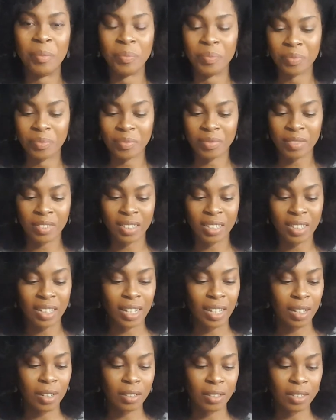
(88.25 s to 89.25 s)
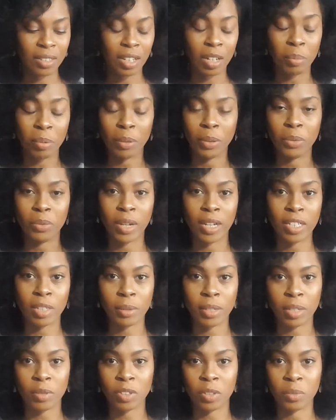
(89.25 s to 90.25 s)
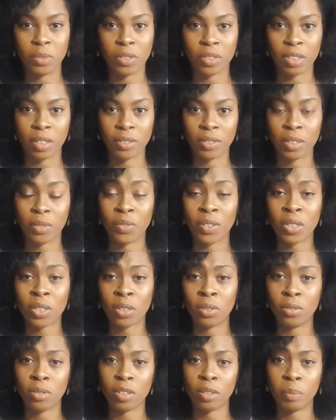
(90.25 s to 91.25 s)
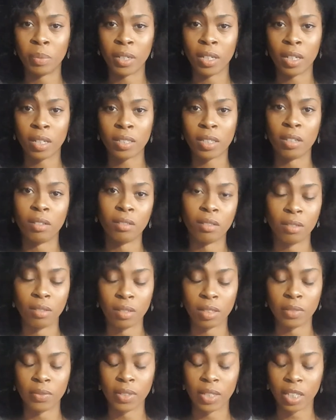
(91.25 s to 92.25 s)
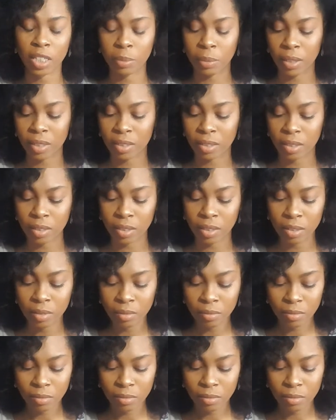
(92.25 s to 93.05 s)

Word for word: um, yeah, so I probably will end up getting some more stuff. So this haul could be actually a lot longer than I expected.